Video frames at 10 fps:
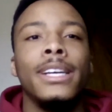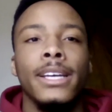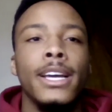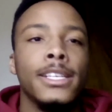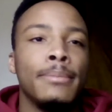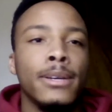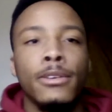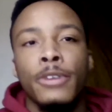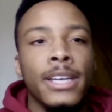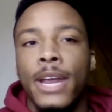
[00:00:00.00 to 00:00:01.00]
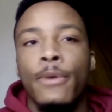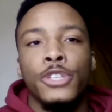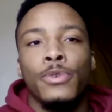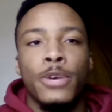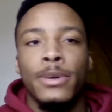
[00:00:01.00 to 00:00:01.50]
it's a minority
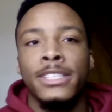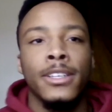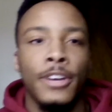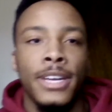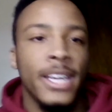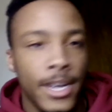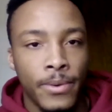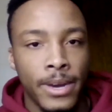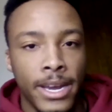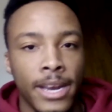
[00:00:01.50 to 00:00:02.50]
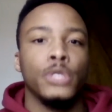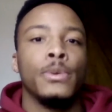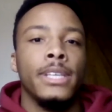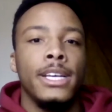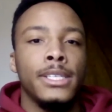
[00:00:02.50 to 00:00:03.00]
language, why do I need to learn it anyway? So
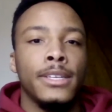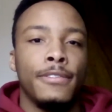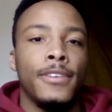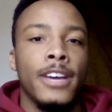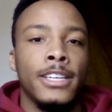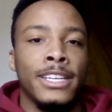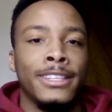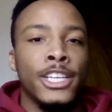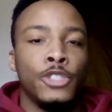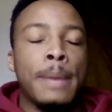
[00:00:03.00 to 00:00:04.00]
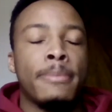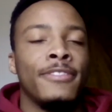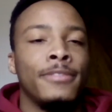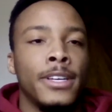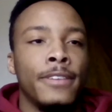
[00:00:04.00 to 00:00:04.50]
it's easy to fall into like that trap
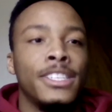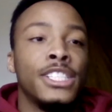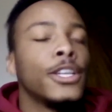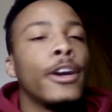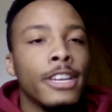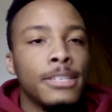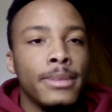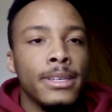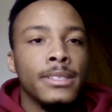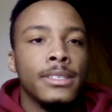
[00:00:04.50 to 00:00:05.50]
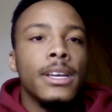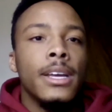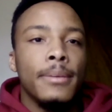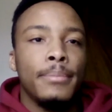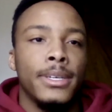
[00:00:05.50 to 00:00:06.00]
of discouragement.
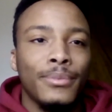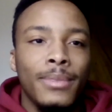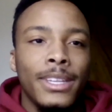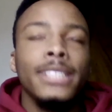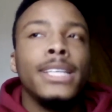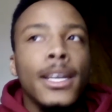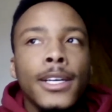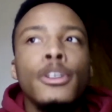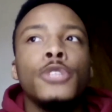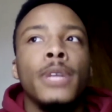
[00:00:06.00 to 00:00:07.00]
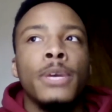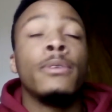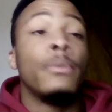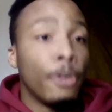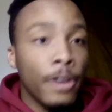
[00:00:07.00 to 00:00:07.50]
But Telugu is really
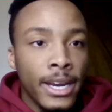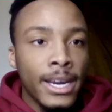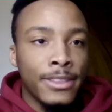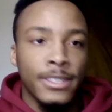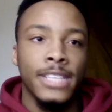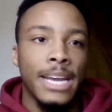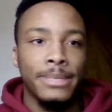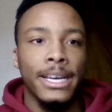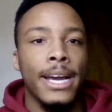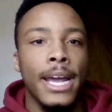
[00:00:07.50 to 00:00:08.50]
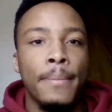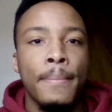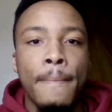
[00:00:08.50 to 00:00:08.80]
rewarding at the same time.